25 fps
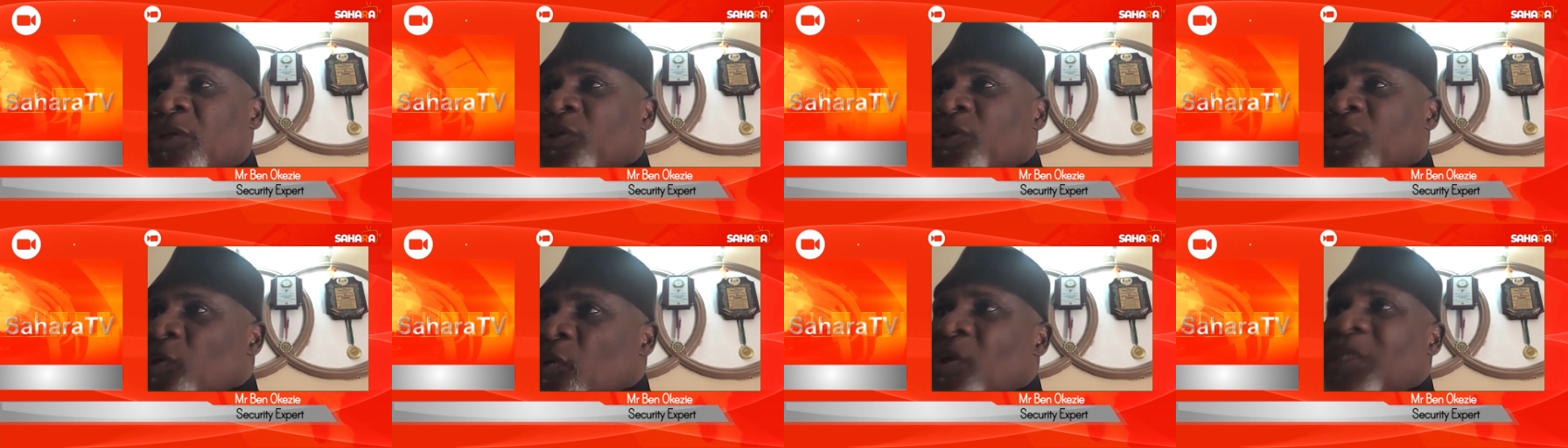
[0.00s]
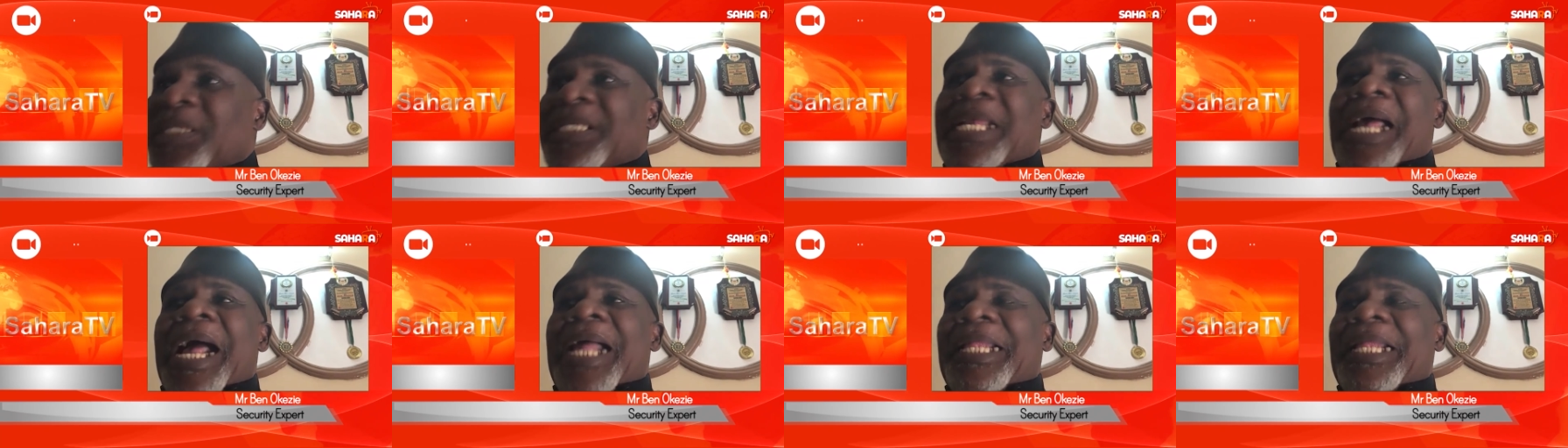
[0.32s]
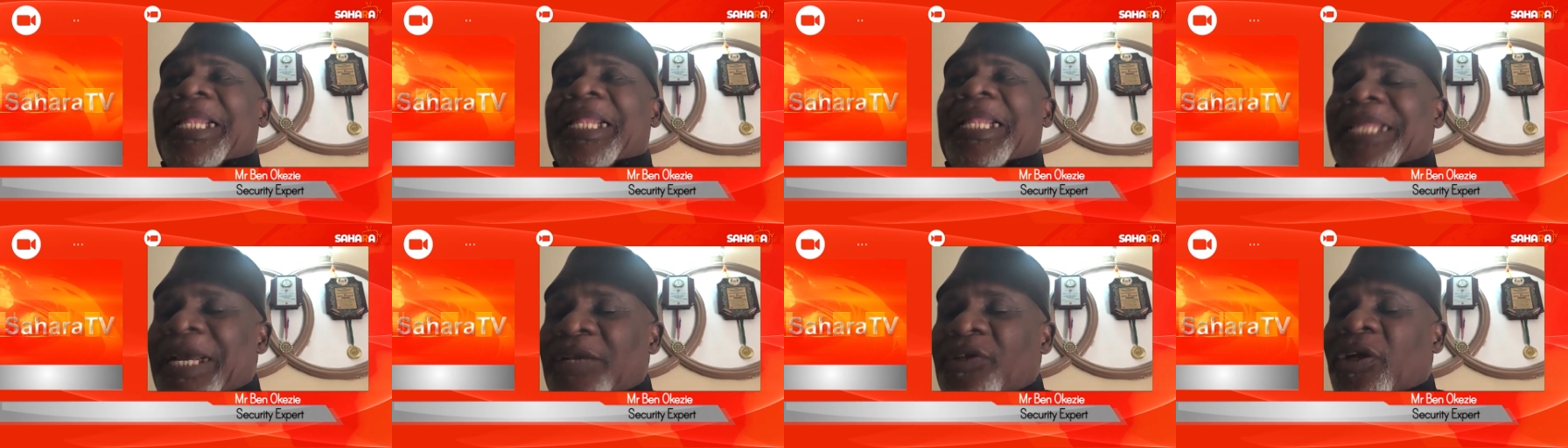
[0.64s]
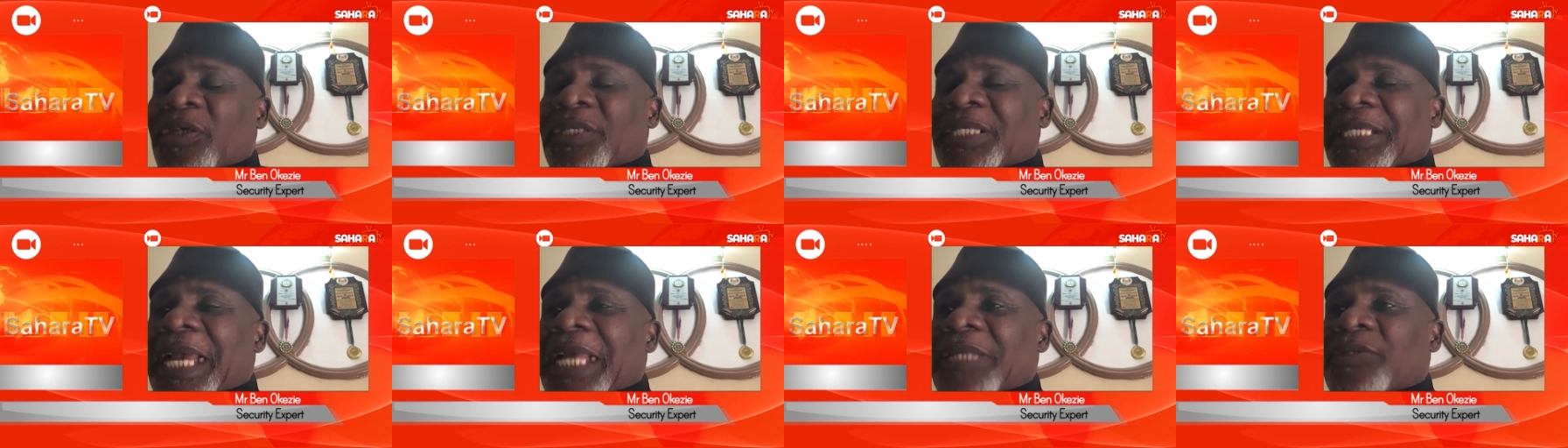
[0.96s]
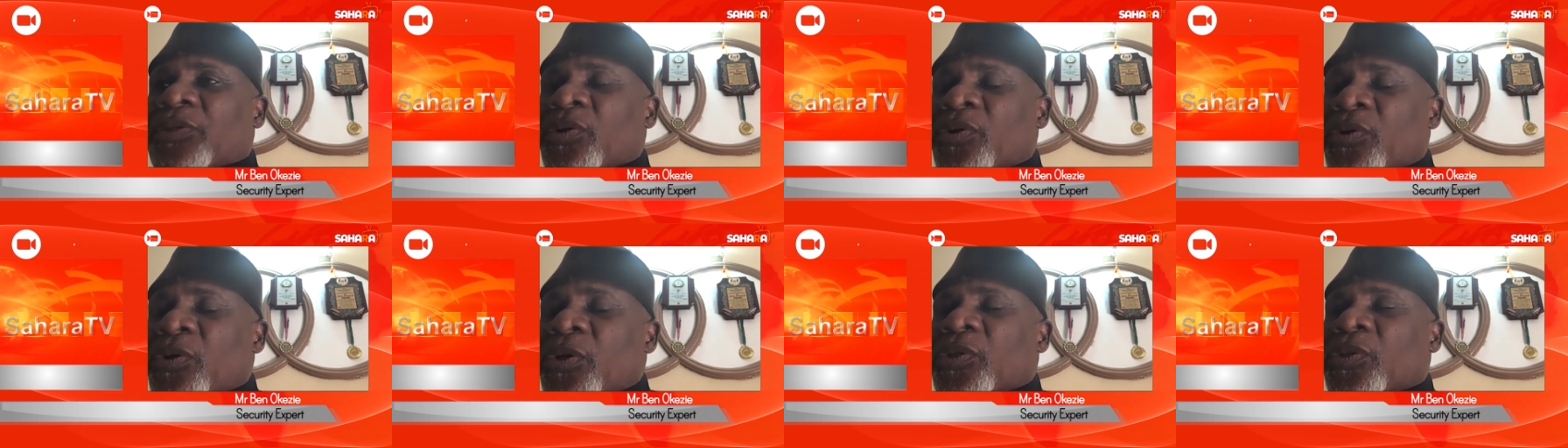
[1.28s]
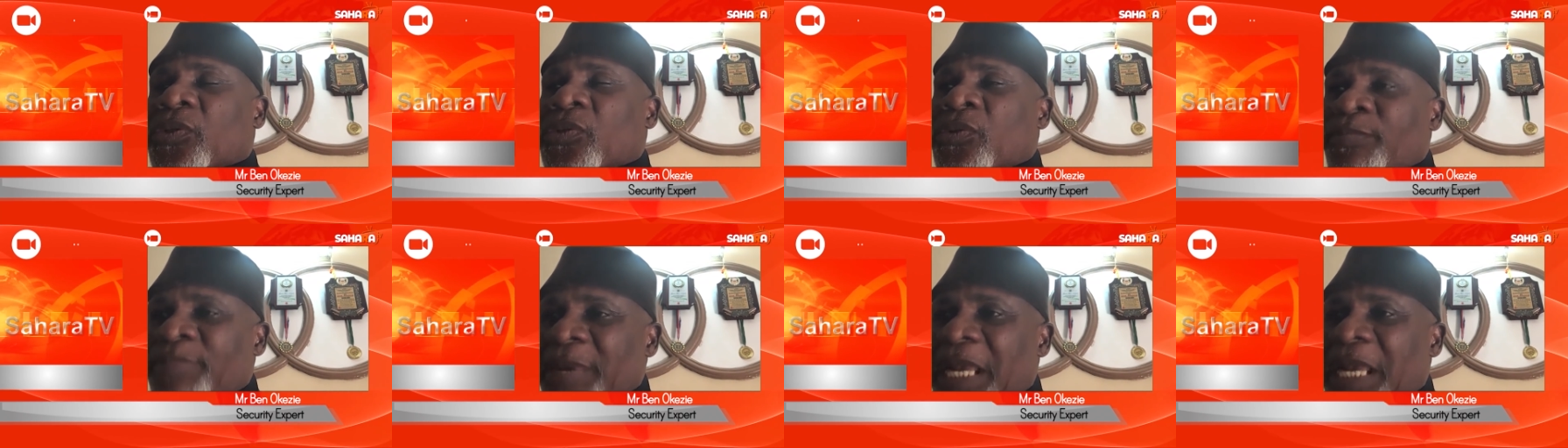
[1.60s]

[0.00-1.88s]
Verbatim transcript: You will allow your child to go to school,